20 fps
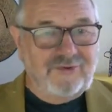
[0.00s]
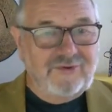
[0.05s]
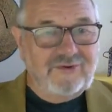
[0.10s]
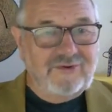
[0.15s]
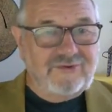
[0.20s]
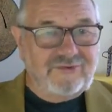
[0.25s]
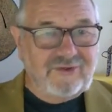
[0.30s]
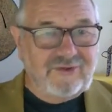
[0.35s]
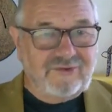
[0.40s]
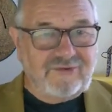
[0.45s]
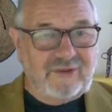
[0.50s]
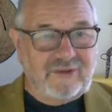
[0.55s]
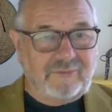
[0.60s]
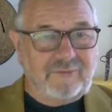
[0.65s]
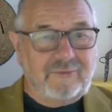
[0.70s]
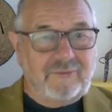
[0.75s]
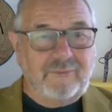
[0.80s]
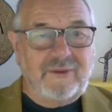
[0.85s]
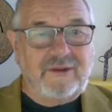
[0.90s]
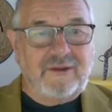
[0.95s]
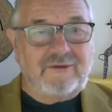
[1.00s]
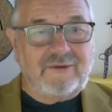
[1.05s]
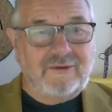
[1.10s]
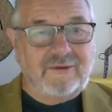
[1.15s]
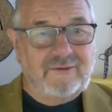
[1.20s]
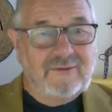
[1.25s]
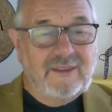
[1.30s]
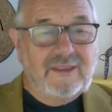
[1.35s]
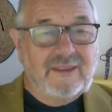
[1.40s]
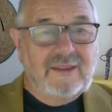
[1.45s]
and it's just up to me
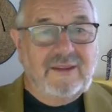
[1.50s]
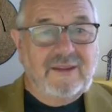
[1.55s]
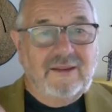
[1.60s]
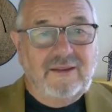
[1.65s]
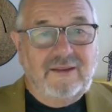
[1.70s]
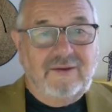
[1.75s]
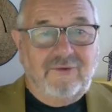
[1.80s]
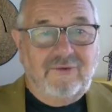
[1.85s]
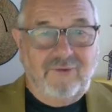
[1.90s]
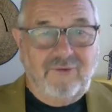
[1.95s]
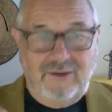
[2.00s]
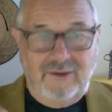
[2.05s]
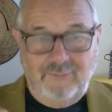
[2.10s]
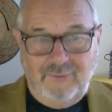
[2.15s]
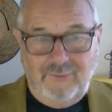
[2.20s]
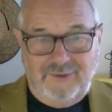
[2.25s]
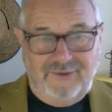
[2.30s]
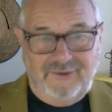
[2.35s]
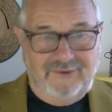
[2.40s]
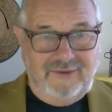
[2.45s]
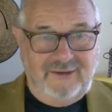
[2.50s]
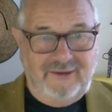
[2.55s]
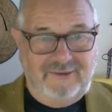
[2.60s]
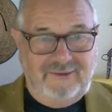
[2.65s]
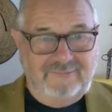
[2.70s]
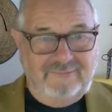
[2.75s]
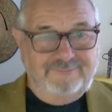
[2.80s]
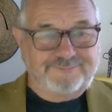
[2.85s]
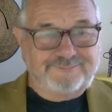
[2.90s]
to grab one a day,